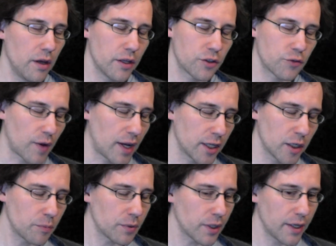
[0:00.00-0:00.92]
It's fine
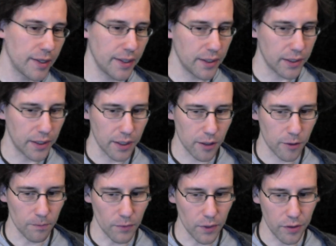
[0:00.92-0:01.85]
to play
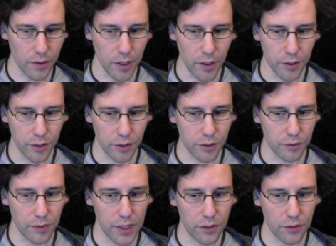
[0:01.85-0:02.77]
like the
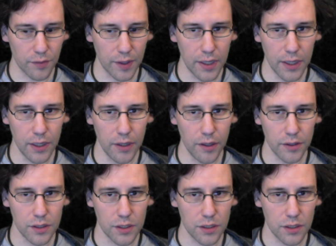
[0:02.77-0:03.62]
three three